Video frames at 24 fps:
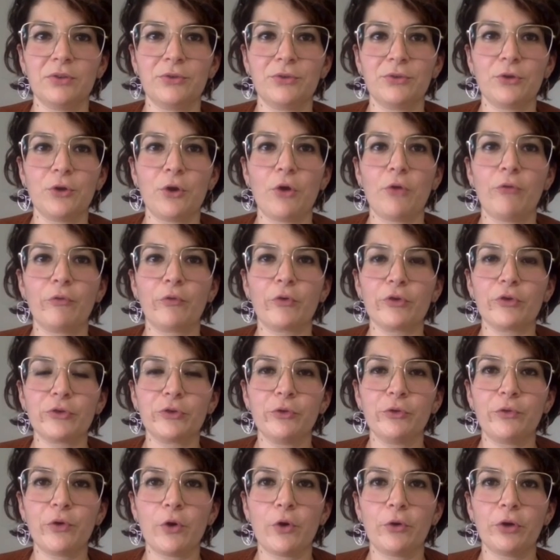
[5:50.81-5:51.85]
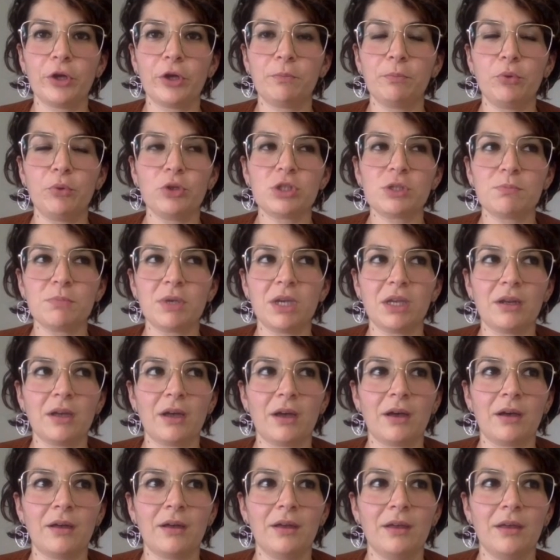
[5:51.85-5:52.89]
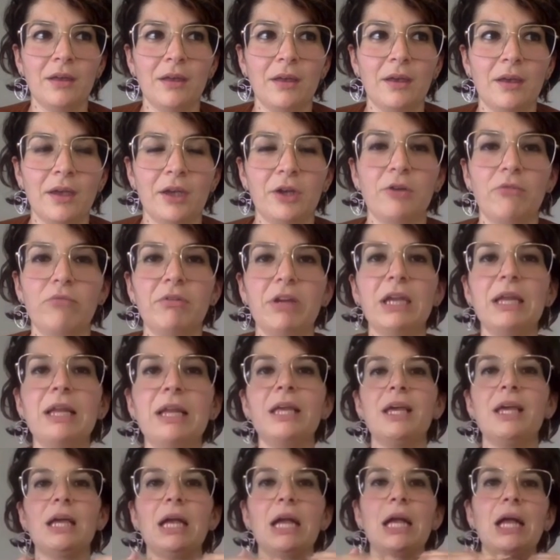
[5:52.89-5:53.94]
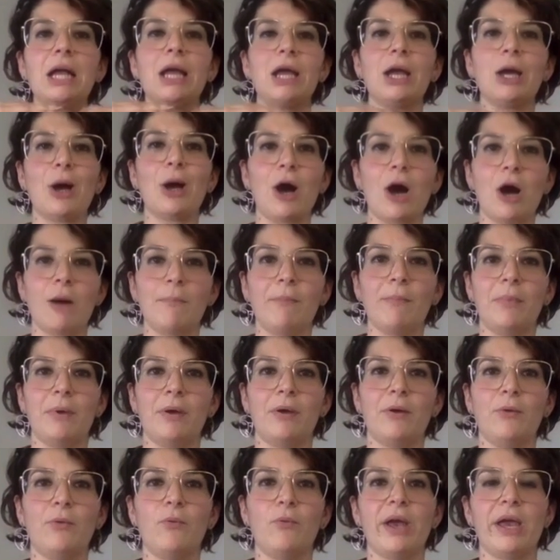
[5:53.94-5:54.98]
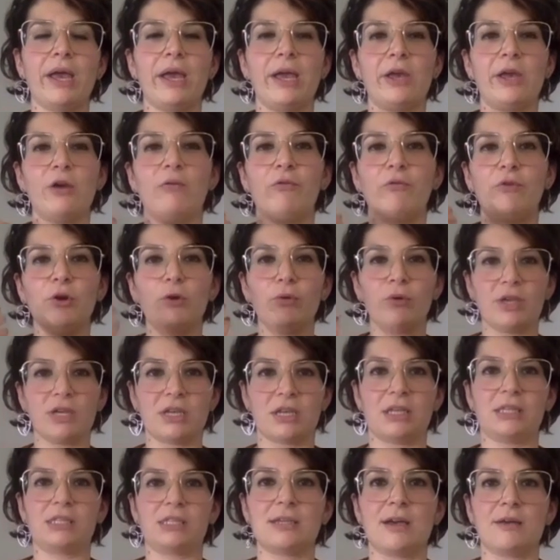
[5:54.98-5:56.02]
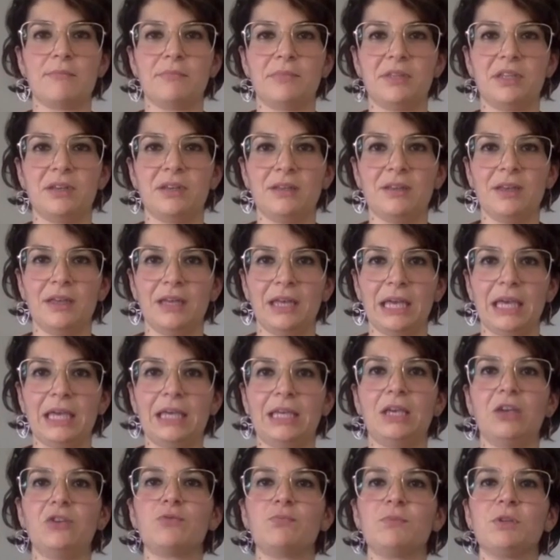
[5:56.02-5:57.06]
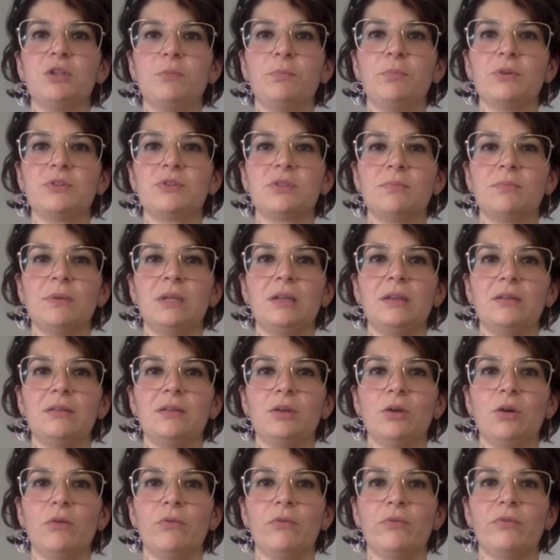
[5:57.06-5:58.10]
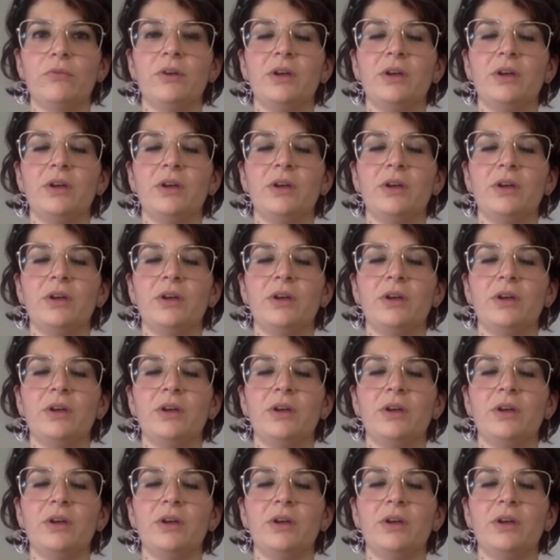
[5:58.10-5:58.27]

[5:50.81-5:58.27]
So first of all, it puts me in a really calm way of looking at something. It gives me the possibility of